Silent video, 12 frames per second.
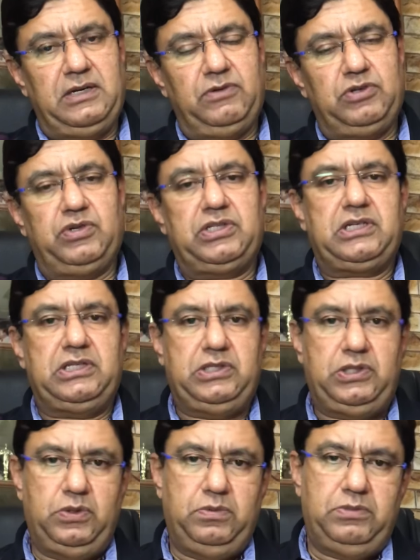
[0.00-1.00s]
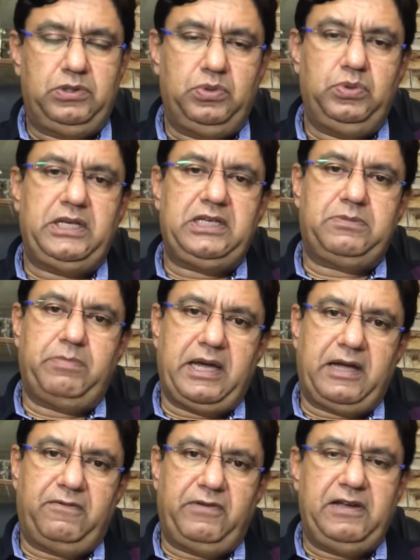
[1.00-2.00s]
which was consumed 2 days
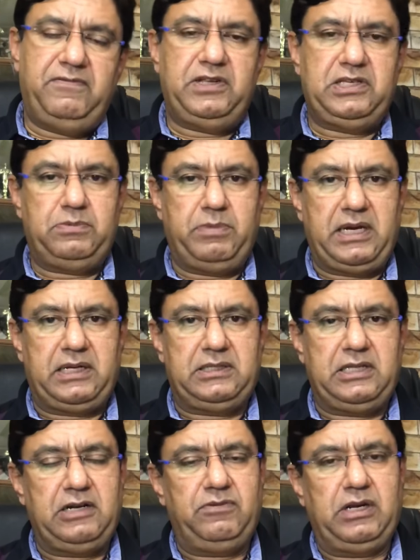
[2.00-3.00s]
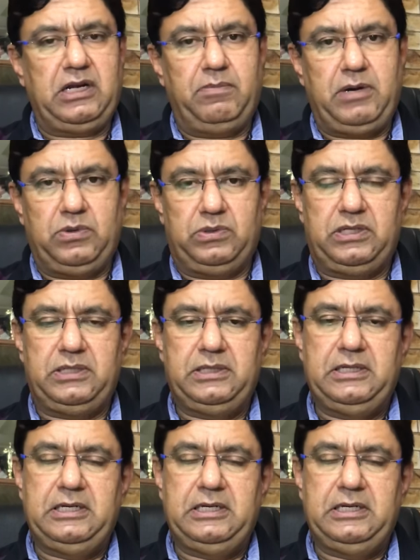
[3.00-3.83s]
back, 5 days back, that will come out.